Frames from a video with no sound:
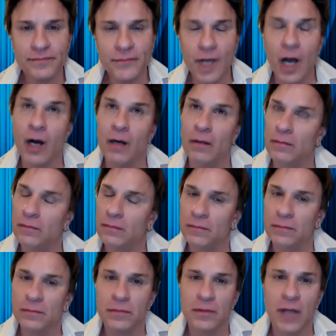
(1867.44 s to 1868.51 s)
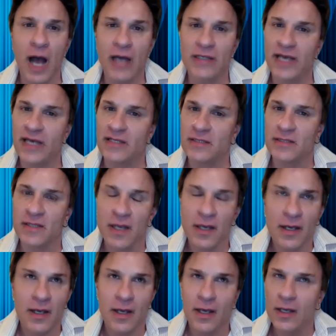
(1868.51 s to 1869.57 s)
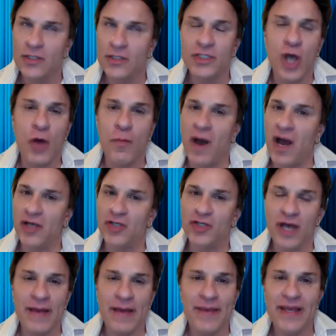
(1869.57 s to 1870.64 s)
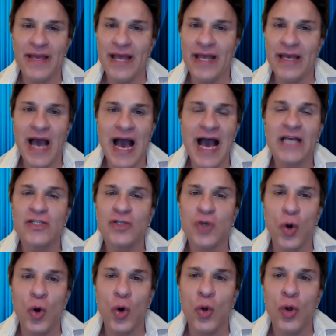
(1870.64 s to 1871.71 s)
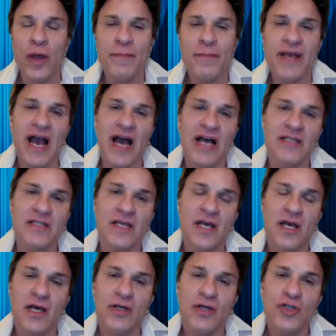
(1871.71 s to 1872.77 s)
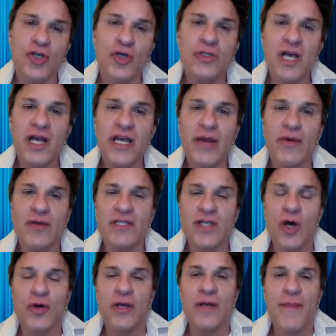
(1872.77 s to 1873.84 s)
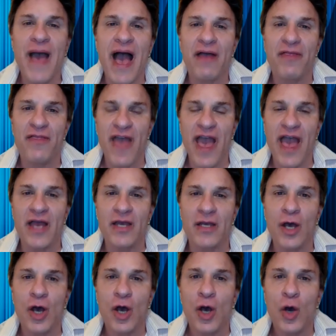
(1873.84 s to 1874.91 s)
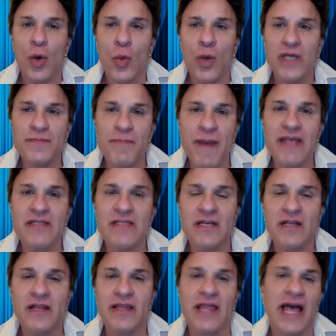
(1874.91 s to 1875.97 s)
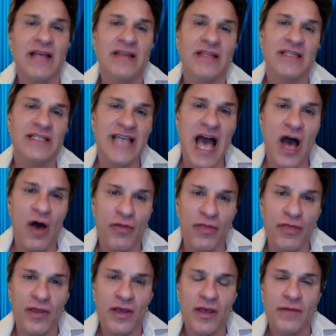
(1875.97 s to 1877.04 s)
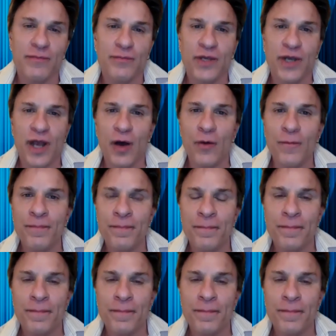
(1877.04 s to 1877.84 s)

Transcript: Oh, God, yes. So much. I mean, in high school, because Tucson, Arizona back then was basically like the South, you know.